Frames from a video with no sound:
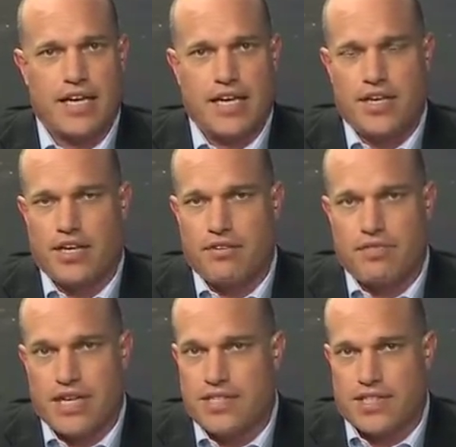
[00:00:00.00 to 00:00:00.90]
you know,
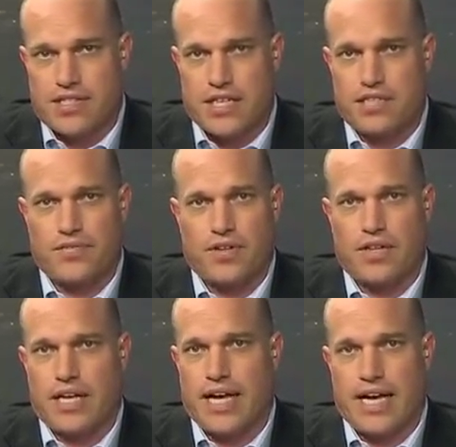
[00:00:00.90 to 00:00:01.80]
very
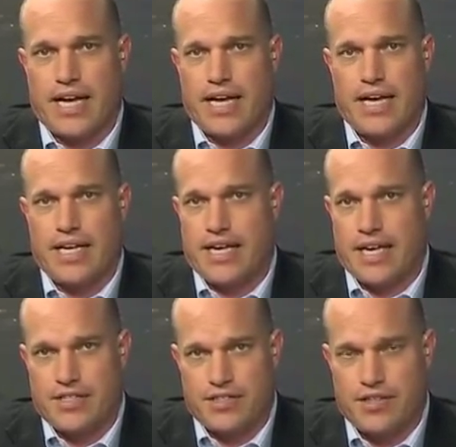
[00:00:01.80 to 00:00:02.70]
successful,
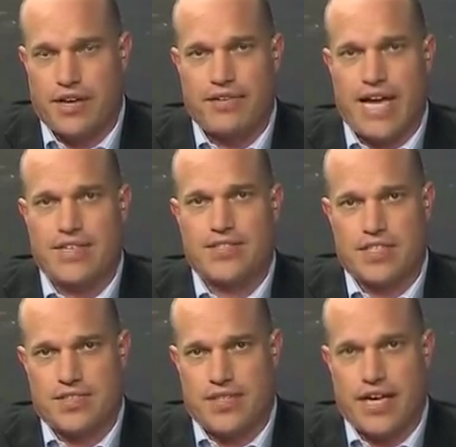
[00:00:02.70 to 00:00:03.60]
and you have
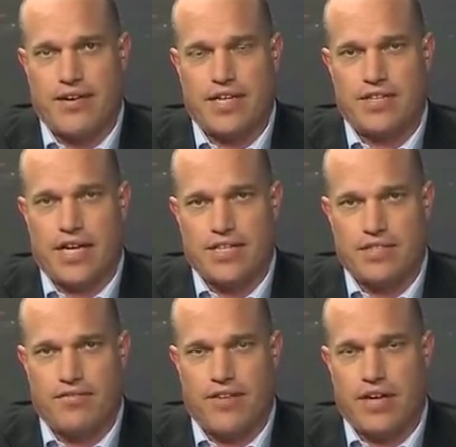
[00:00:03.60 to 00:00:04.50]
access there as
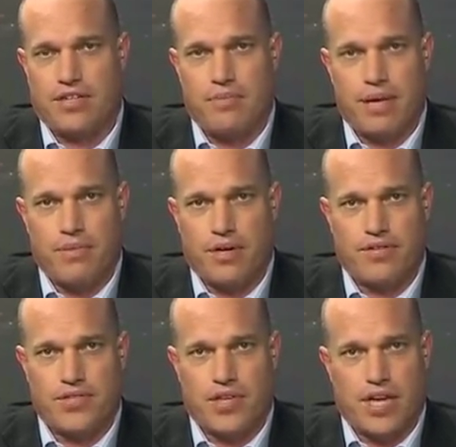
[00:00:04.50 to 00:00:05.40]
a founder member of
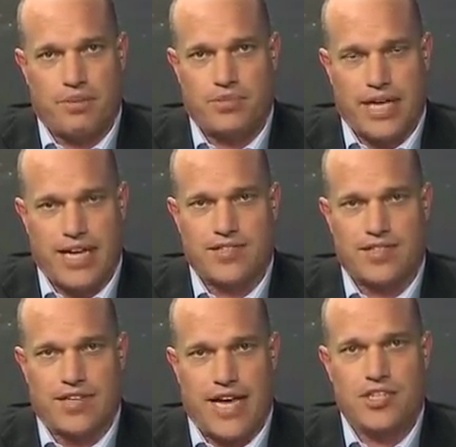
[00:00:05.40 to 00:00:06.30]
a startup to
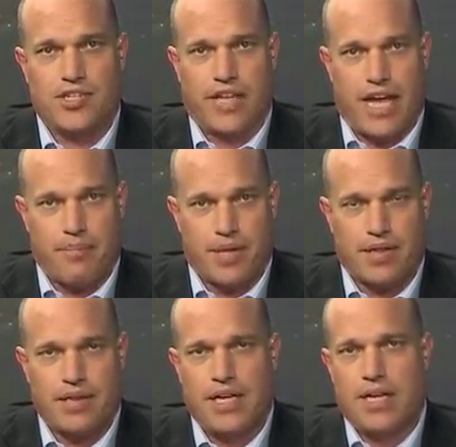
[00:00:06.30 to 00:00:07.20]
access angel
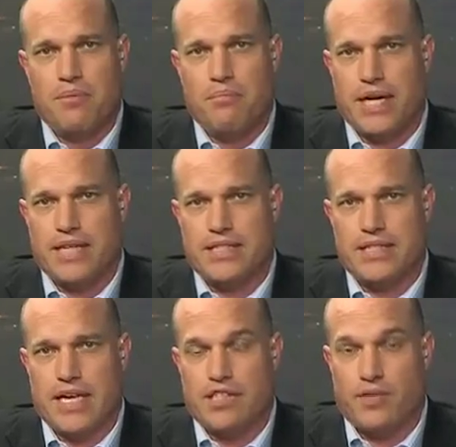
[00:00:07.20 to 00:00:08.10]
capital. But
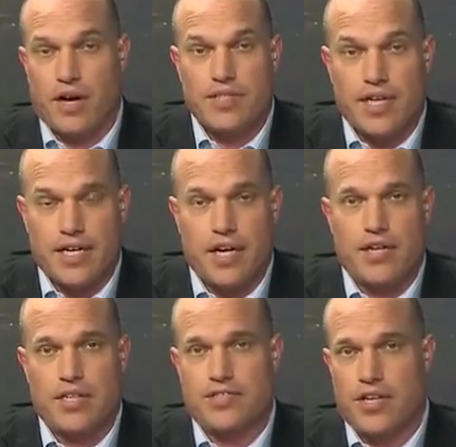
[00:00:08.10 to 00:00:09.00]
as far as I
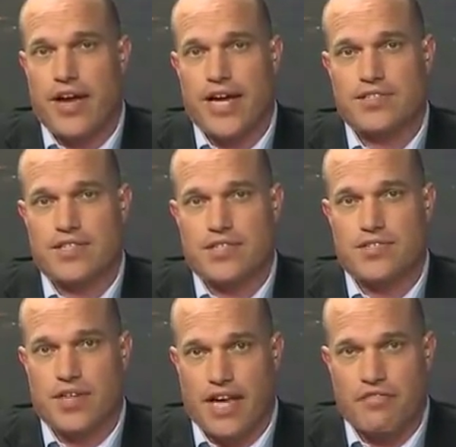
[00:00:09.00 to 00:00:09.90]
know, there's no access
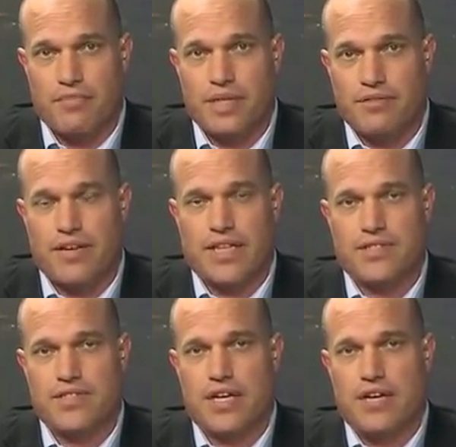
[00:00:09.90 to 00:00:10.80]
to government
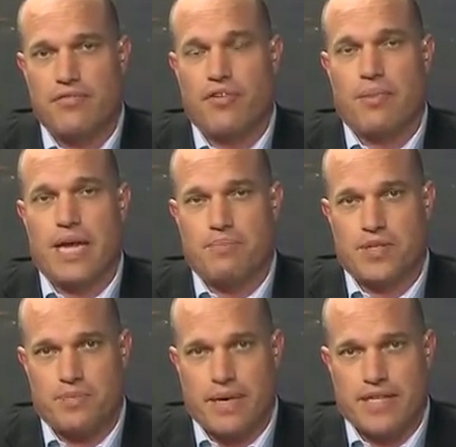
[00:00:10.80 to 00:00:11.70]
funds from that
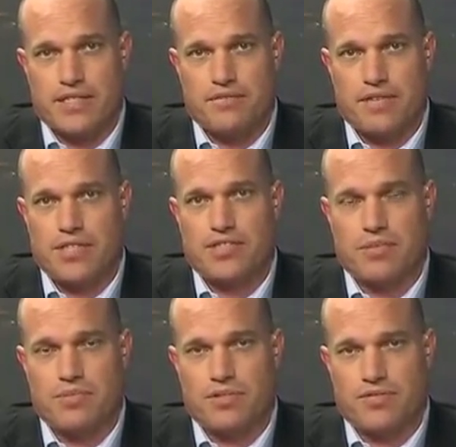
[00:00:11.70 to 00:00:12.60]
perspective in
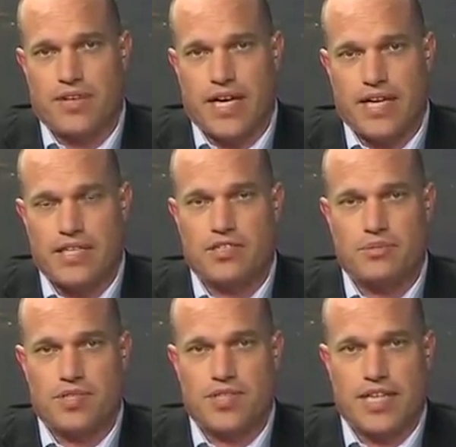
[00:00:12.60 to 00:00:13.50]
terms
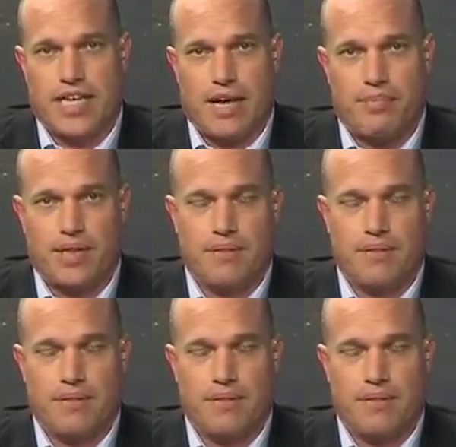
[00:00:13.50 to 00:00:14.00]
of seed capital.